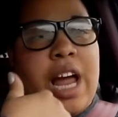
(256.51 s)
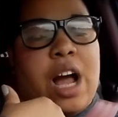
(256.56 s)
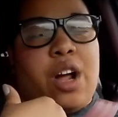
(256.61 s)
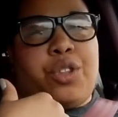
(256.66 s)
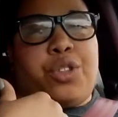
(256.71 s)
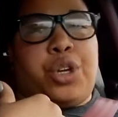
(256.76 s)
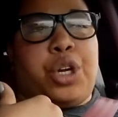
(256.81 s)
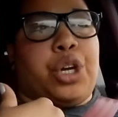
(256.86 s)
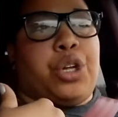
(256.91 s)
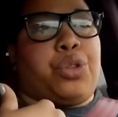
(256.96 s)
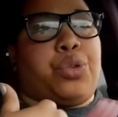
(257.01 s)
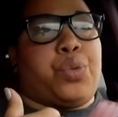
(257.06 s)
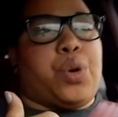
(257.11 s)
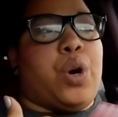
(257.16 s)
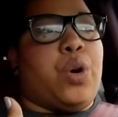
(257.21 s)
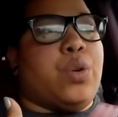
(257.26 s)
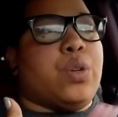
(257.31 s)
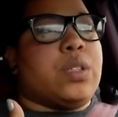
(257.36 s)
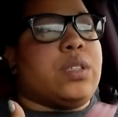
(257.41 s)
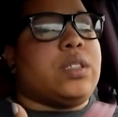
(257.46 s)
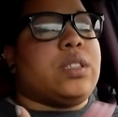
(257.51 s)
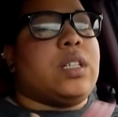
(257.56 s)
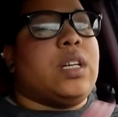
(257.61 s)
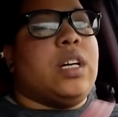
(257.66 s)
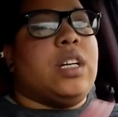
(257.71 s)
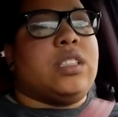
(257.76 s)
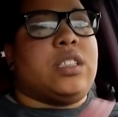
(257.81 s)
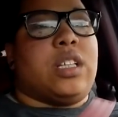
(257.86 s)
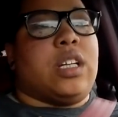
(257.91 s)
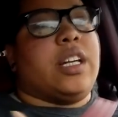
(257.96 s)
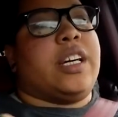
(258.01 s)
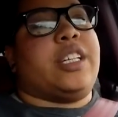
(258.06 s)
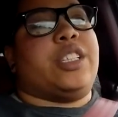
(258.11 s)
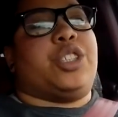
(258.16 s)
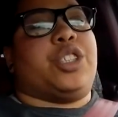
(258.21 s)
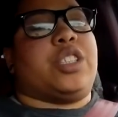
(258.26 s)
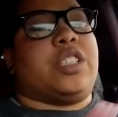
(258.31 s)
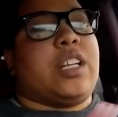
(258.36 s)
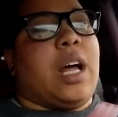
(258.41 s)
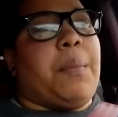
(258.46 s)
down through your throat to look
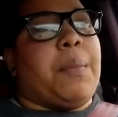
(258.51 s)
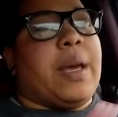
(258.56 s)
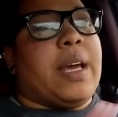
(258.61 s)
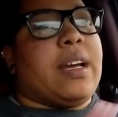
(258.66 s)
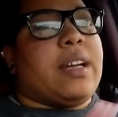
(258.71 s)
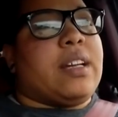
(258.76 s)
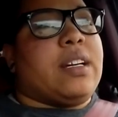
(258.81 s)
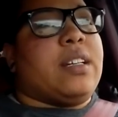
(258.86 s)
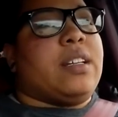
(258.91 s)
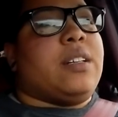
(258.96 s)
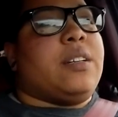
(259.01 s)
at your stomach.